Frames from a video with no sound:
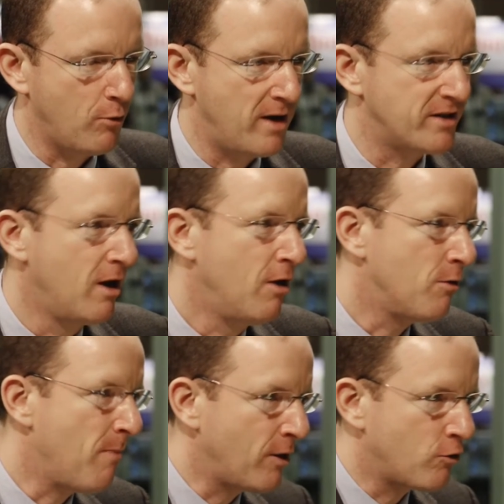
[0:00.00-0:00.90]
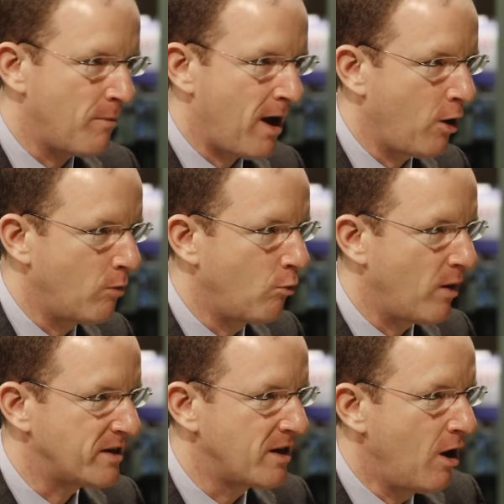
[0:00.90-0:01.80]
Whereas the microbiome
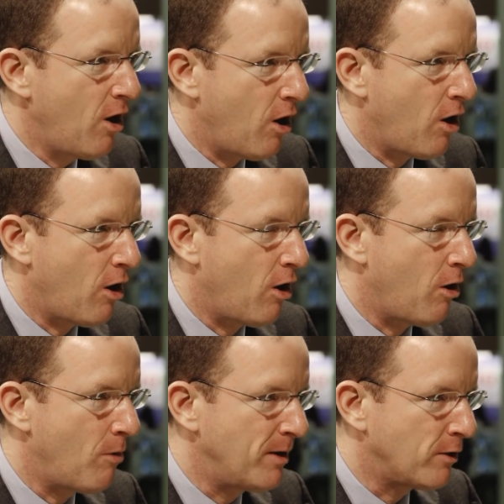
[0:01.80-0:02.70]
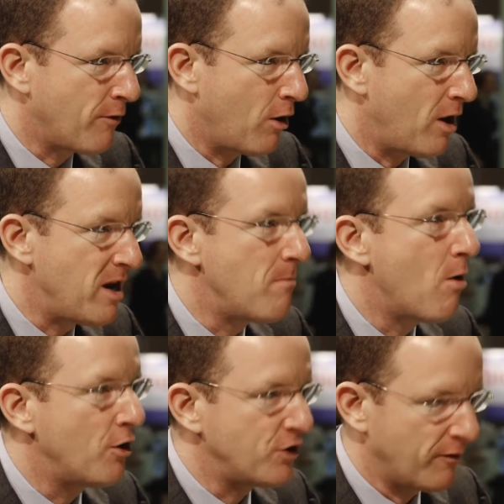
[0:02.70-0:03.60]
was a bit of an
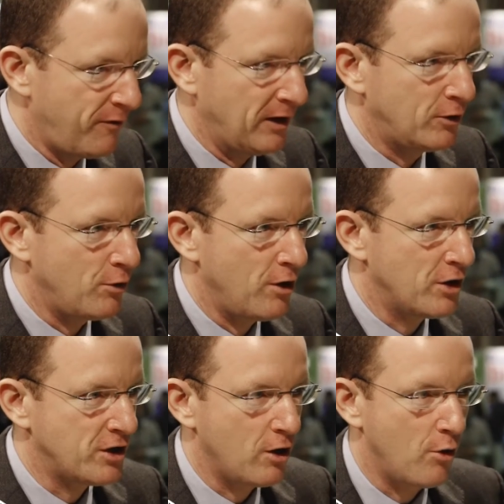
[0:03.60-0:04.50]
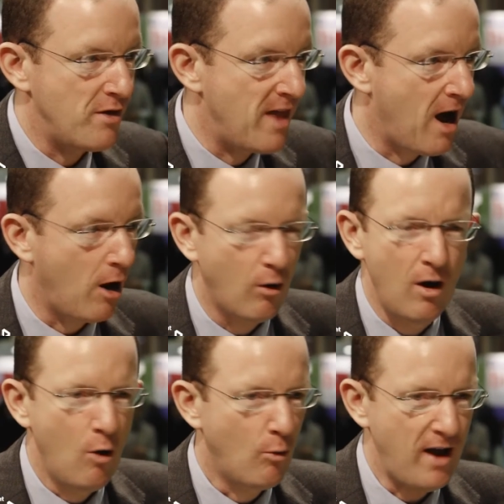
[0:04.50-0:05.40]
emerging field 2 years ago, now
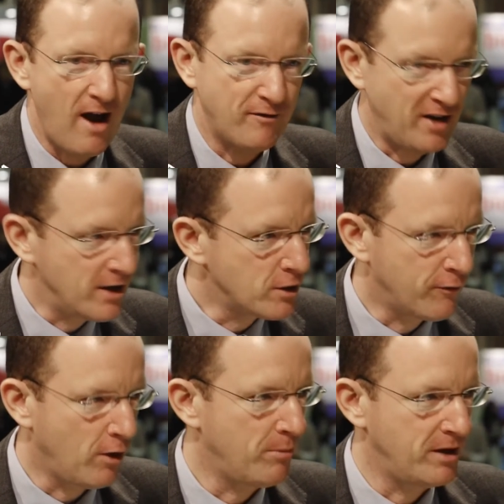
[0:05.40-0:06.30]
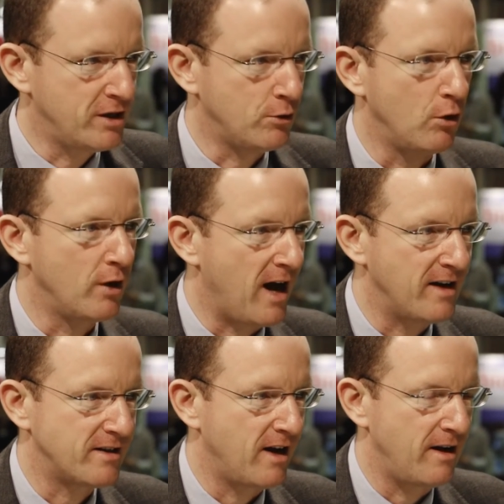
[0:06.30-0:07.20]
we have tens of companies to look
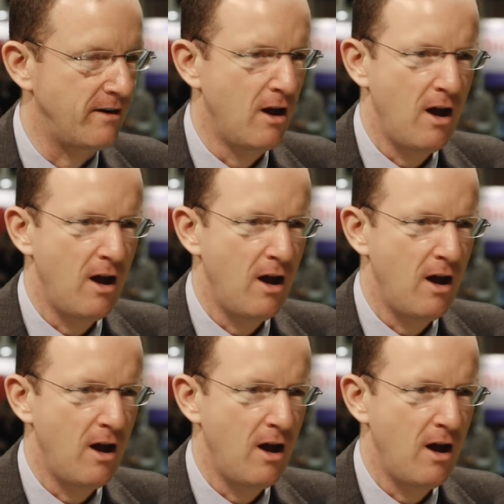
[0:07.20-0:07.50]
at, and